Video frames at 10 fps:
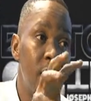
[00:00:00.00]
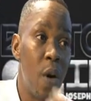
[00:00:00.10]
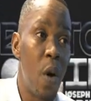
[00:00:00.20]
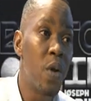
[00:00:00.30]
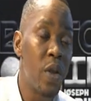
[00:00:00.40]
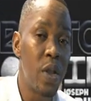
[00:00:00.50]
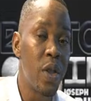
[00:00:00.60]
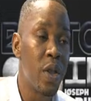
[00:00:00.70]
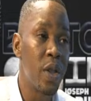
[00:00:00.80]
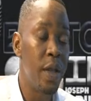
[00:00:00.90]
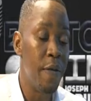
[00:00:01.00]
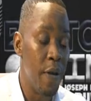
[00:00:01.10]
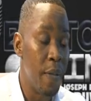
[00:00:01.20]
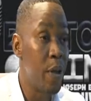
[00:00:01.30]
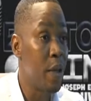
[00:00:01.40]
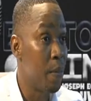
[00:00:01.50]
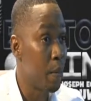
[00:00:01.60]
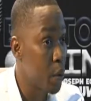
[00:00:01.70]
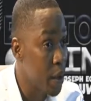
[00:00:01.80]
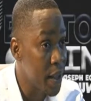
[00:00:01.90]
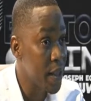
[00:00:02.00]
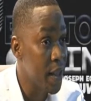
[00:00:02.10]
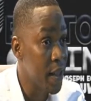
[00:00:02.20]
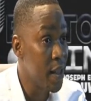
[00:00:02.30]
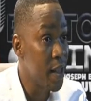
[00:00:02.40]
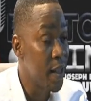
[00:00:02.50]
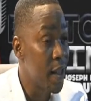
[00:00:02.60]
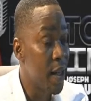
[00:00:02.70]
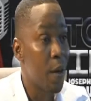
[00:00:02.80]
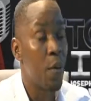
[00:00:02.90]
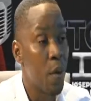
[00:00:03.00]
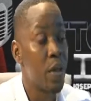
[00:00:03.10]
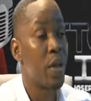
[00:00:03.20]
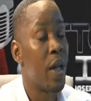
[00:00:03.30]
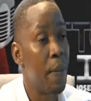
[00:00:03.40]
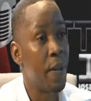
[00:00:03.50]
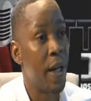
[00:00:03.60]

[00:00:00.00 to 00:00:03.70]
cause the inflammatory process that will cause hepatitis.